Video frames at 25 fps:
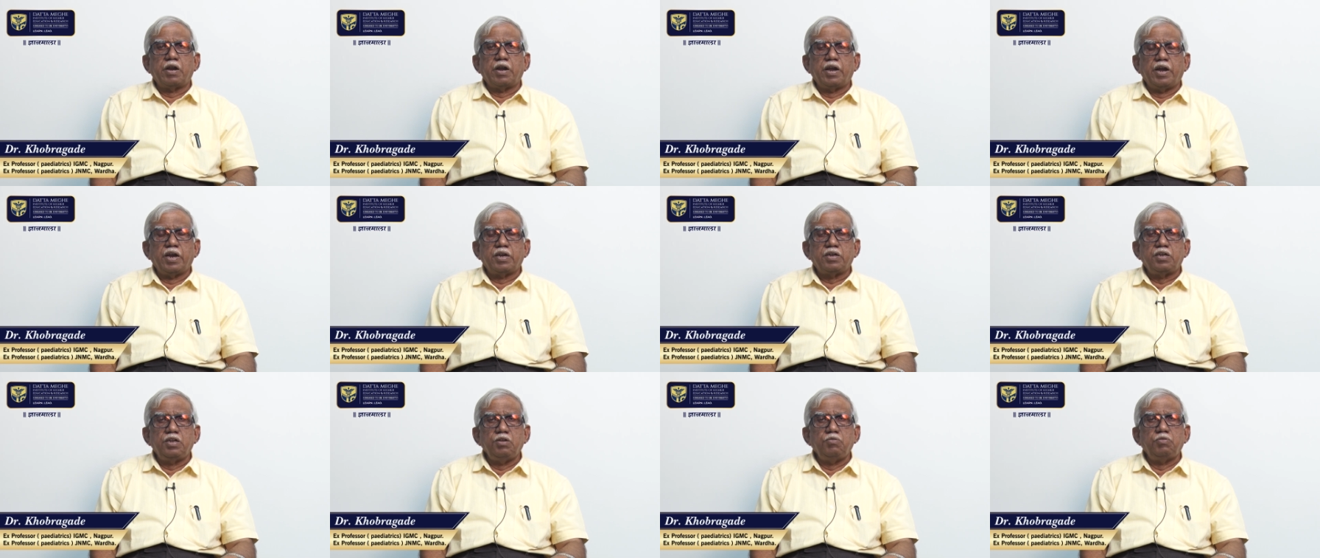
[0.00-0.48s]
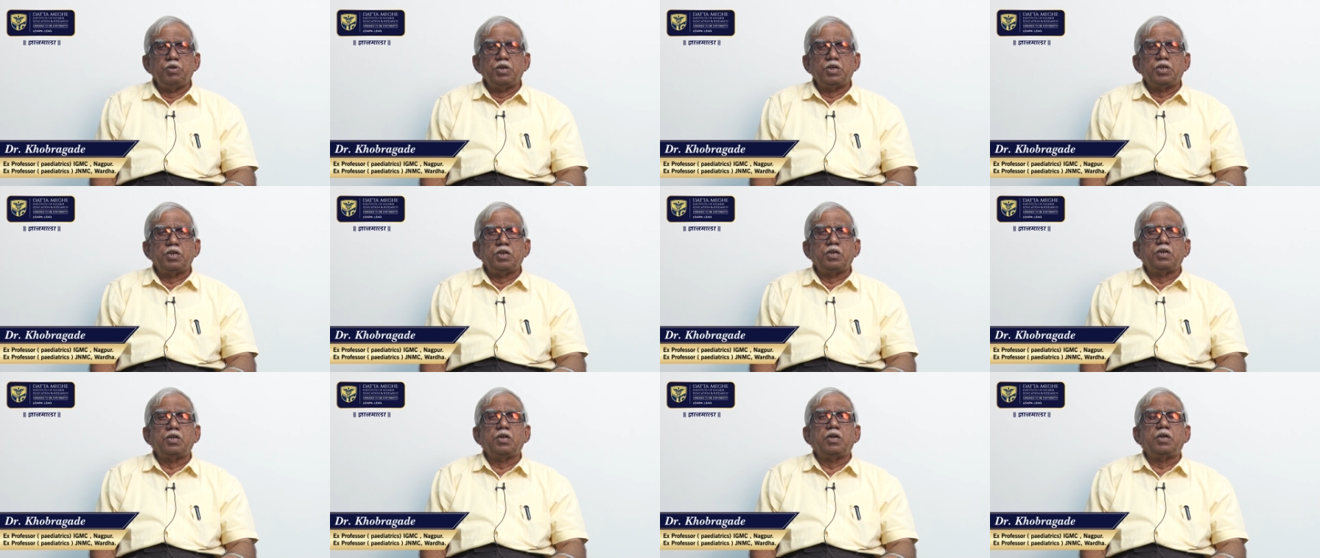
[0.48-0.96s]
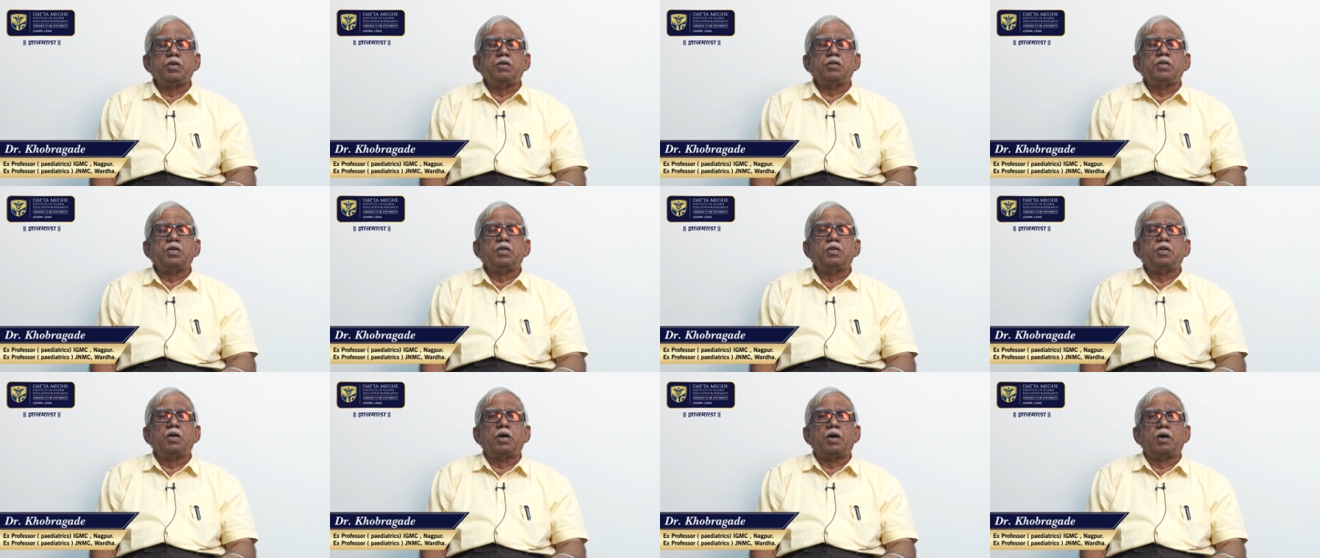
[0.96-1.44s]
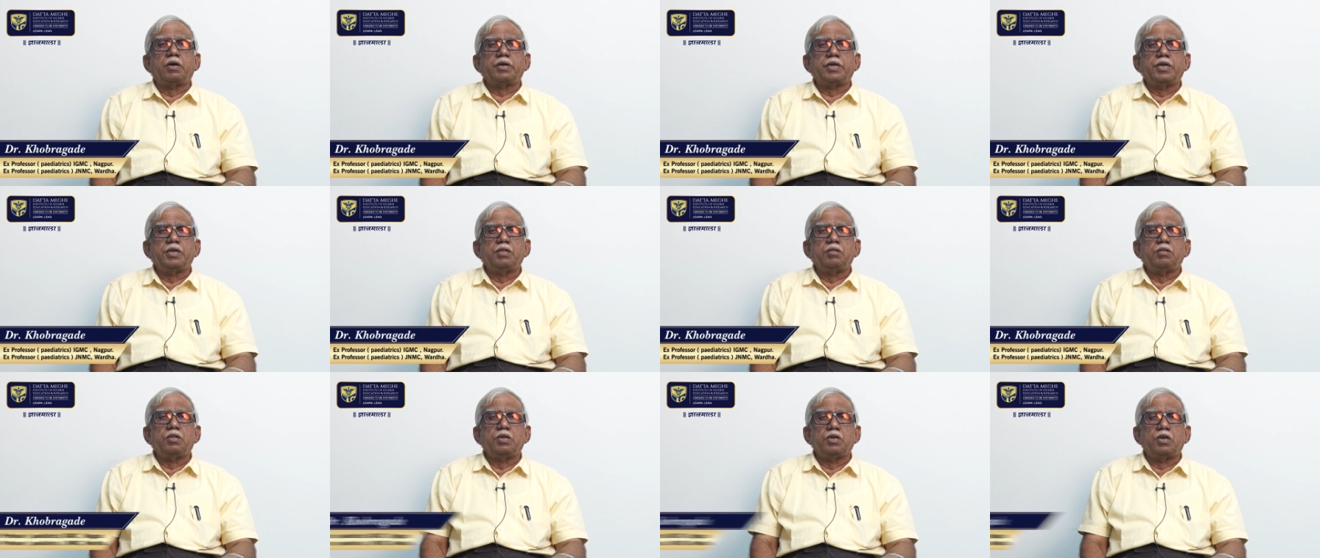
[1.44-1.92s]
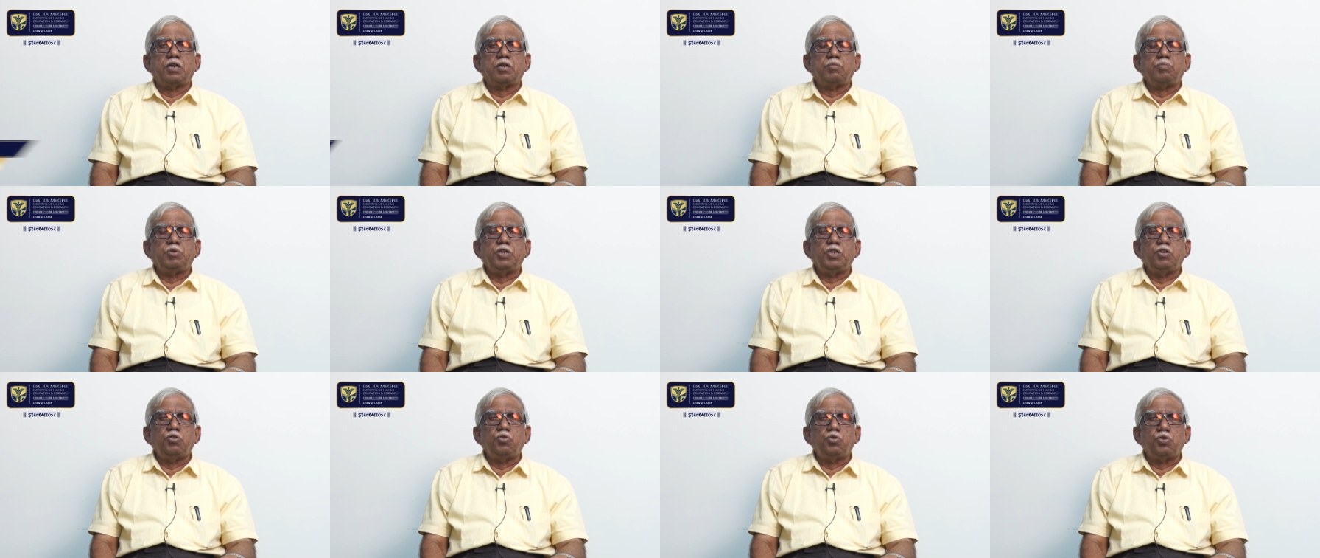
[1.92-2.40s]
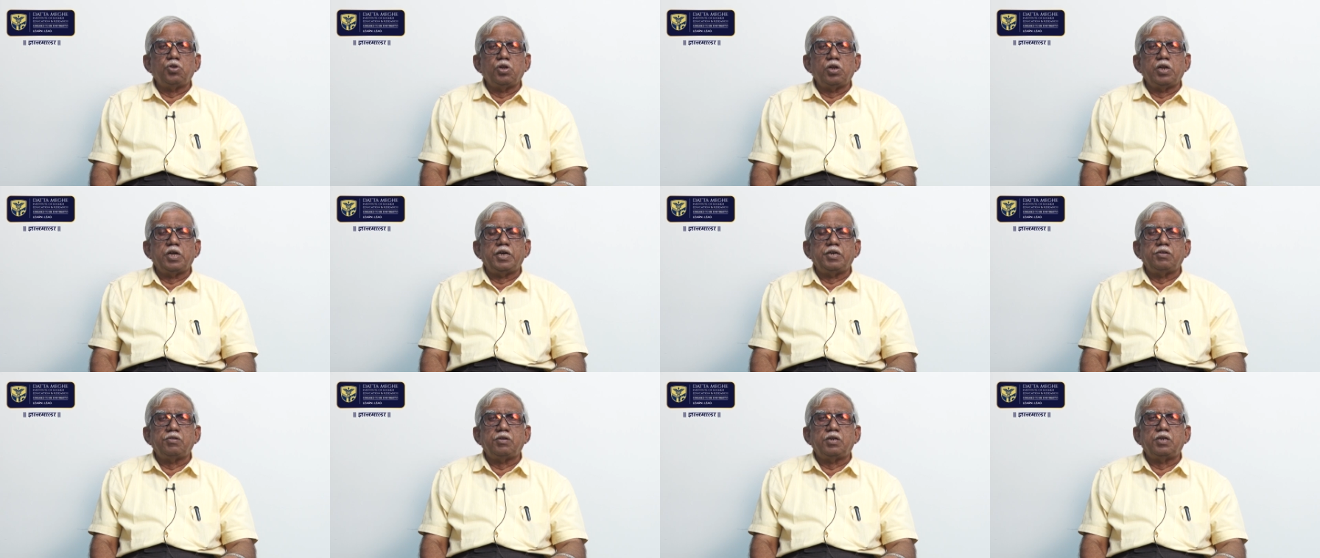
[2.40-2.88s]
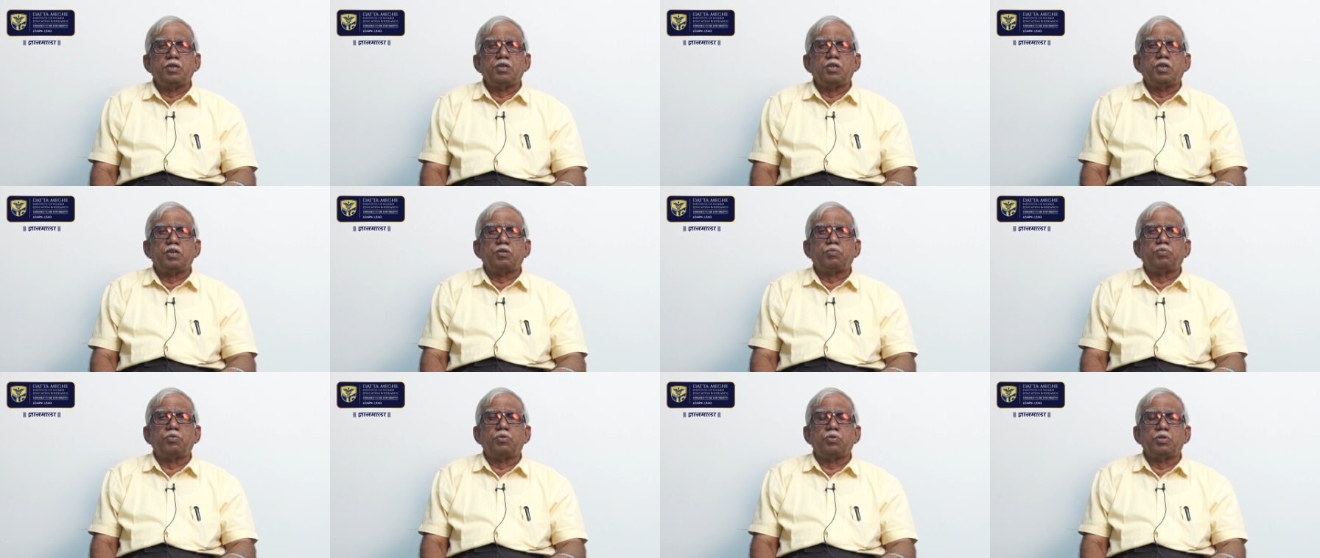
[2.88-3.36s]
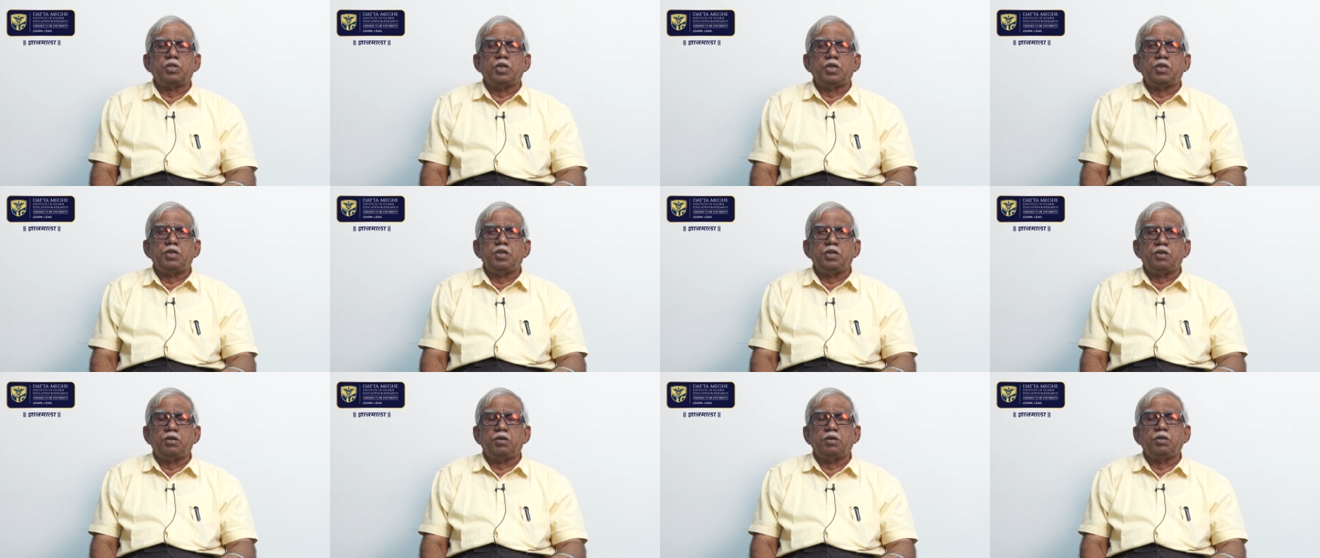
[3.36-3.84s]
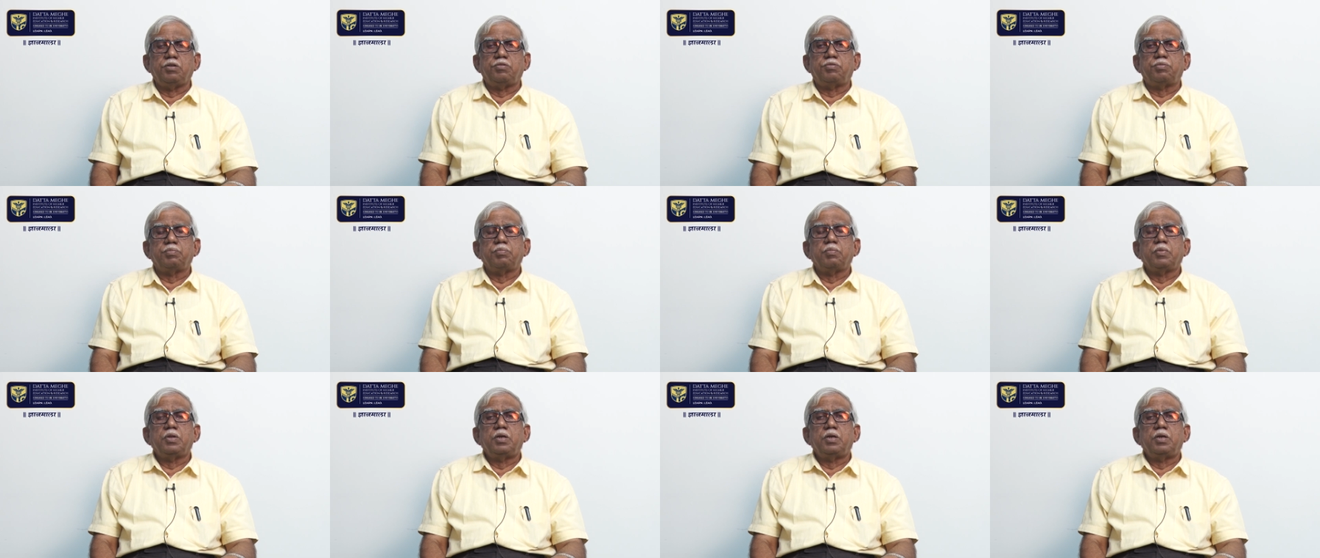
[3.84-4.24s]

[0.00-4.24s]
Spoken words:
activated and then again they are being utilized and therefore they decrease.